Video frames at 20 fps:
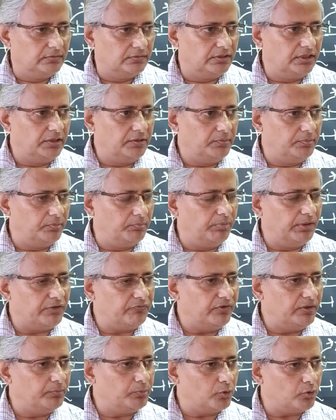
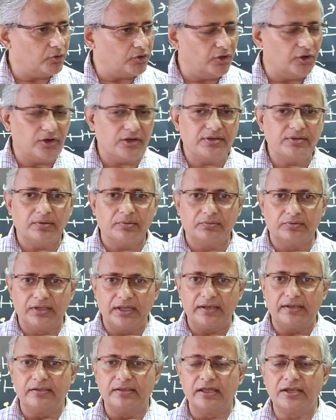between prokaryote,
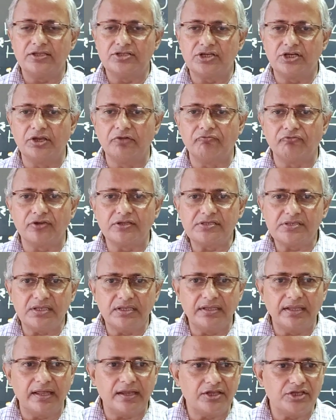there is a difference
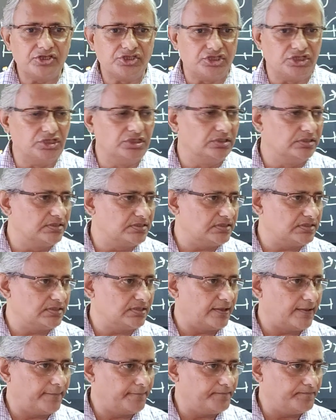in their
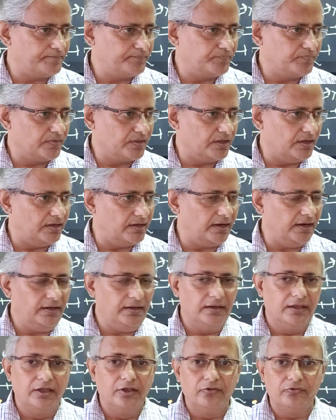genes.
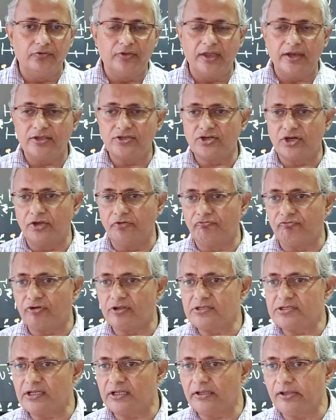Right? There is a
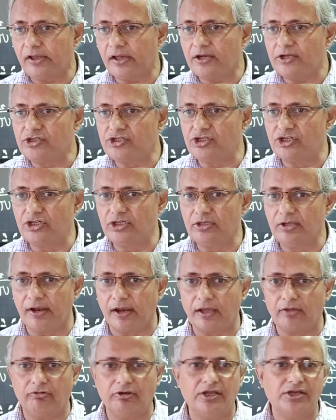difference in their gene
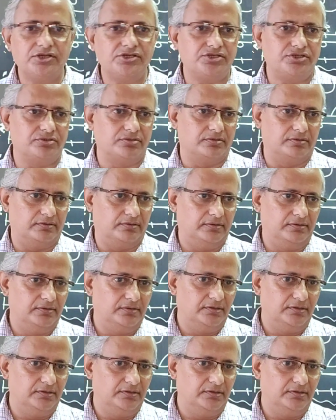regulation.